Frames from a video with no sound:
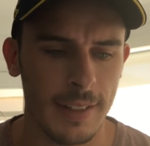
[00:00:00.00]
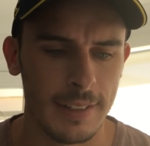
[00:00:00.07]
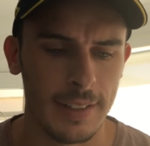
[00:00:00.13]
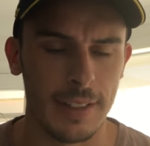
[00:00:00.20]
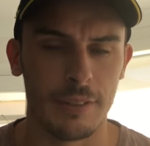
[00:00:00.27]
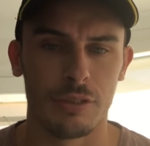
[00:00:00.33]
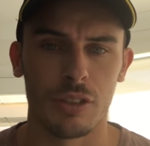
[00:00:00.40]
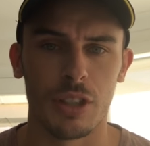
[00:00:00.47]

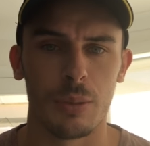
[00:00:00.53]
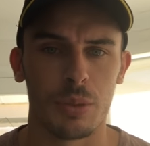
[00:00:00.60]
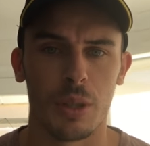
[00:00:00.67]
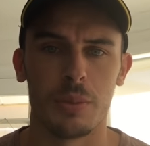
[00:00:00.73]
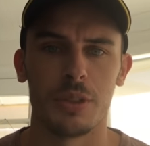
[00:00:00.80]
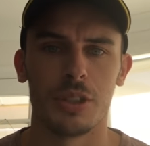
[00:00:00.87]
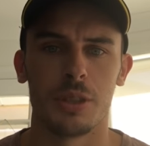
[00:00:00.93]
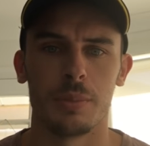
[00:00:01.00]
delivering a
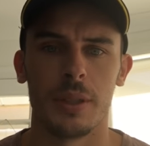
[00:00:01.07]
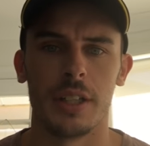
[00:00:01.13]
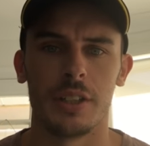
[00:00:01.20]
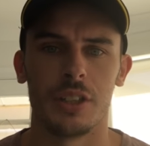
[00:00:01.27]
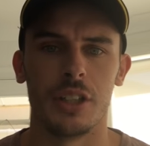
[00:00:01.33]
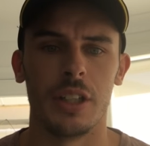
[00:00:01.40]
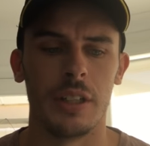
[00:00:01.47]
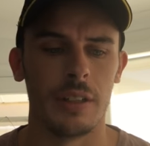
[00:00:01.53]
premiership
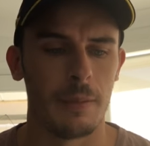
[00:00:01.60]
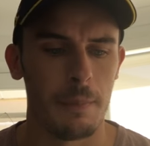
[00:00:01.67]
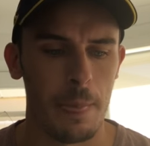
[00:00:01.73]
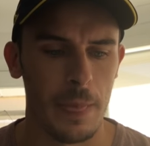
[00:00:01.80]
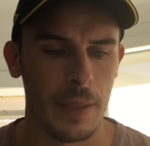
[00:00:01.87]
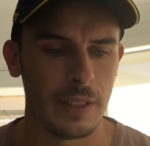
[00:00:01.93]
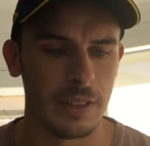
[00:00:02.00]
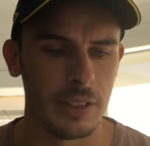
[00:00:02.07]
each year
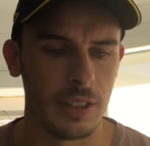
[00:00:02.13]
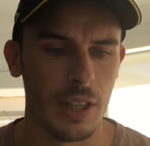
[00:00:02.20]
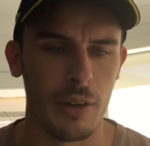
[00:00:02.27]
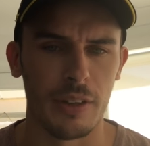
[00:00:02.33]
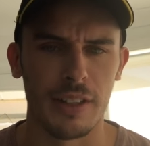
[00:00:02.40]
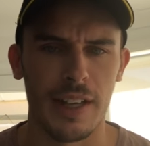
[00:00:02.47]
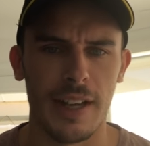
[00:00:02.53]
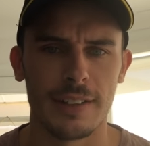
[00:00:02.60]
to
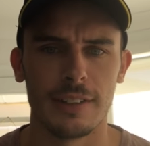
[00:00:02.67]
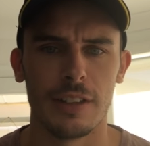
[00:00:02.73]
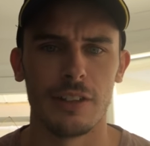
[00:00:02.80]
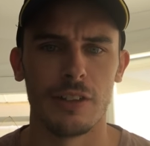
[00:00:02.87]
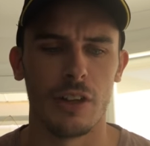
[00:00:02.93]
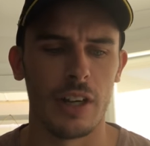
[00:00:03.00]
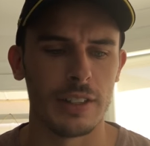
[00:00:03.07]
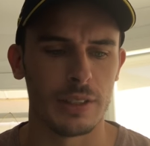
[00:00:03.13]
going now to the
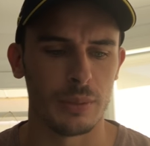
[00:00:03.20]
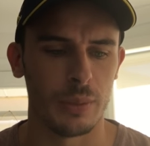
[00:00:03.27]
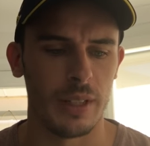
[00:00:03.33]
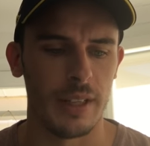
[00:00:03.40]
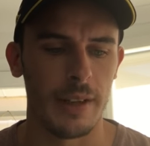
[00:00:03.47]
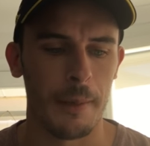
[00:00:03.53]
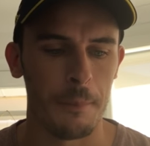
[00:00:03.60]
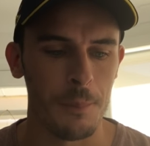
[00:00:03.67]
Knights
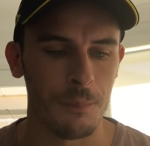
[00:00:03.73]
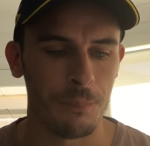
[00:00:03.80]
where